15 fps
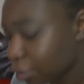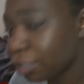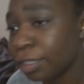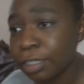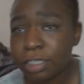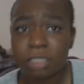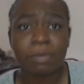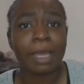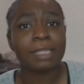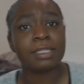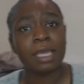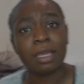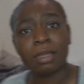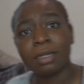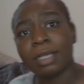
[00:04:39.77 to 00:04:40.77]
this is my
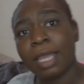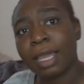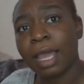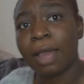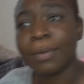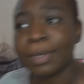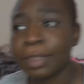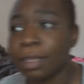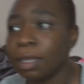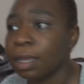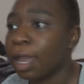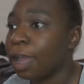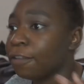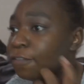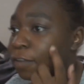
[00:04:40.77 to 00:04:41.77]
take on the K Howard look.
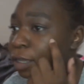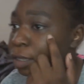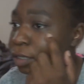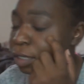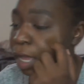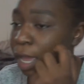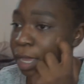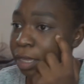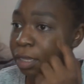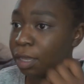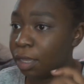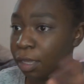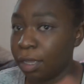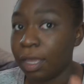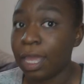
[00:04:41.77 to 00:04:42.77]
I feel like
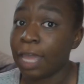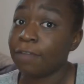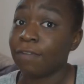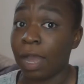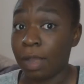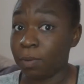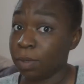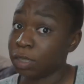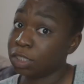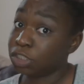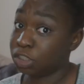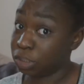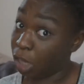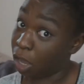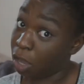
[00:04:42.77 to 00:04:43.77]
if I were in the
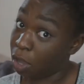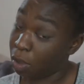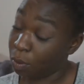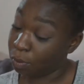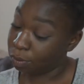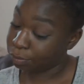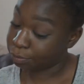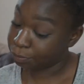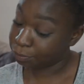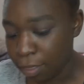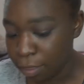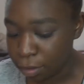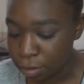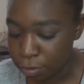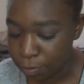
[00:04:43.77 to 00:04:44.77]
show,
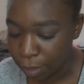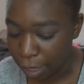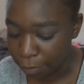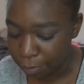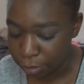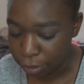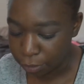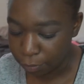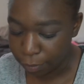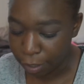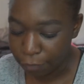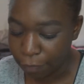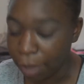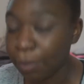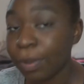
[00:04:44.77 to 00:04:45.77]
this is what I would do. If
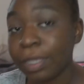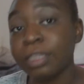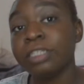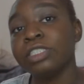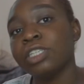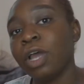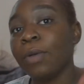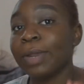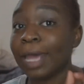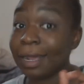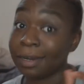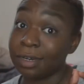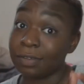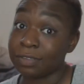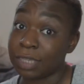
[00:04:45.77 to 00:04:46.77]
I were in the show and had
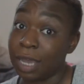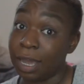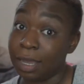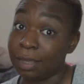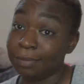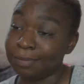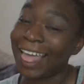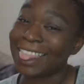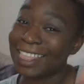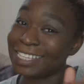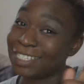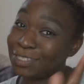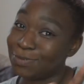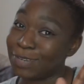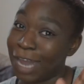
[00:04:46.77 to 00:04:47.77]
enough time, this
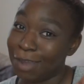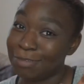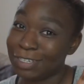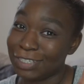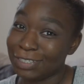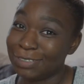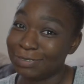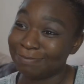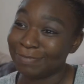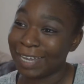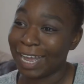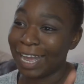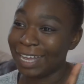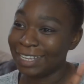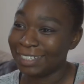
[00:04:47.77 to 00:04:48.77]
is what I would do.
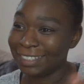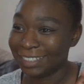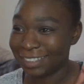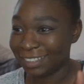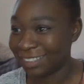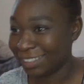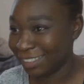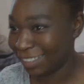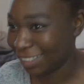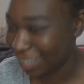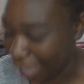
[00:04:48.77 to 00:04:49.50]
Because, yeah,